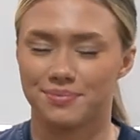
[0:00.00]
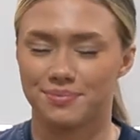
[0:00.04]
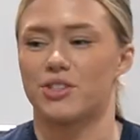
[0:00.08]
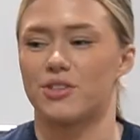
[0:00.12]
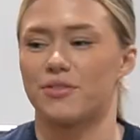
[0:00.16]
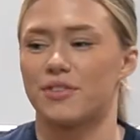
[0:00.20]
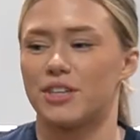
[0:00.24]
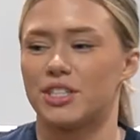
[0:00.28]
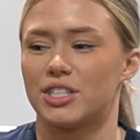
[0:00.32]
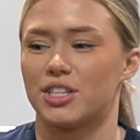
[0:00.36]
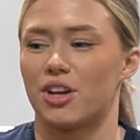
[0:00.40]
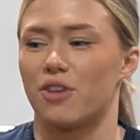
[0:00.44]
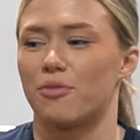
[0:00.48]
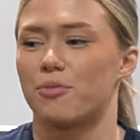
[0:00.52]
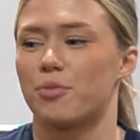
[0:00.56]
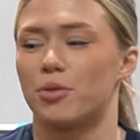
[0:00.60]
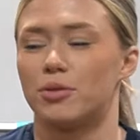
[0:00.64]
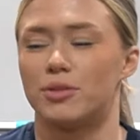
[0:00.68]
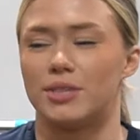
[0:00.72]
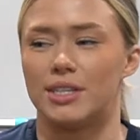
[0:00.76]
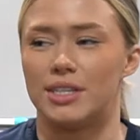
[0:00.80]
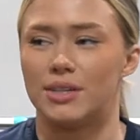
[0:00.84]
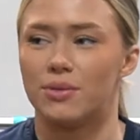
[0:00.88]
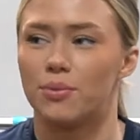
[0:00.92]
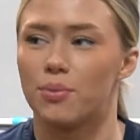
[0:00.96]
So first off,
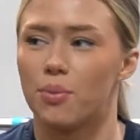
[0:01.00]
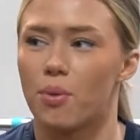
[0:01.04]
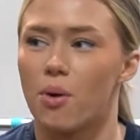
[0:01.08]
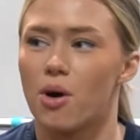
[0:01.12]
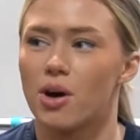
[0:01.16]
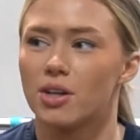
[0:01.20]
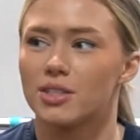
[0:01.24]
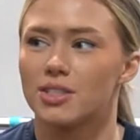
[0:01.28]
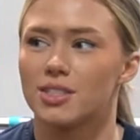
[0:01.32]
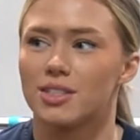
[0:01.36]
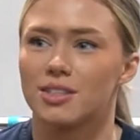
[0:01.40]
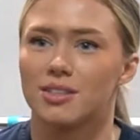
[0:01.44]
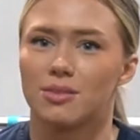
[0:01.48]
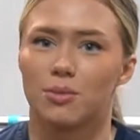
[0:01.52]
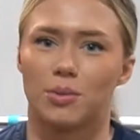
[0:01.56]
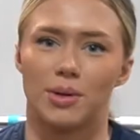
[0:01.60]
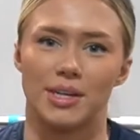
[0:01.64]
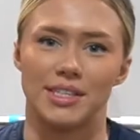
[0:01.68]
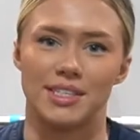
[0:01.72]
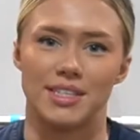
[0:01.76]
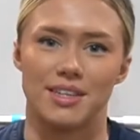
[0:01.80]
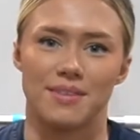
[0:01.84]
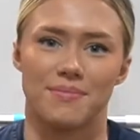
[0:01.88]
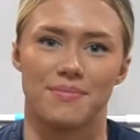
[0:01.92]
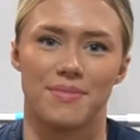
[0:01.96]
protein, what
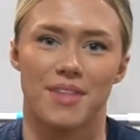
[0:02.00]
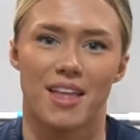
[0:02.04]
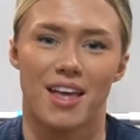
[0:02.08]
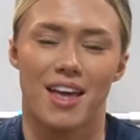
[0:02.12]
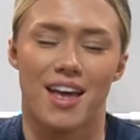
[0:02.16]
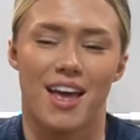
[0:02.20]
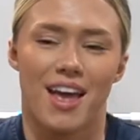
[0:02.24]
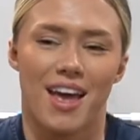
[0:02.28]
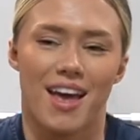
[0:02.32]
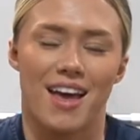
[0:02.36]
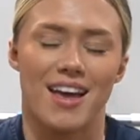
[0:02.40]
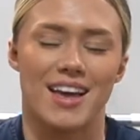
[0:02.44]
is it?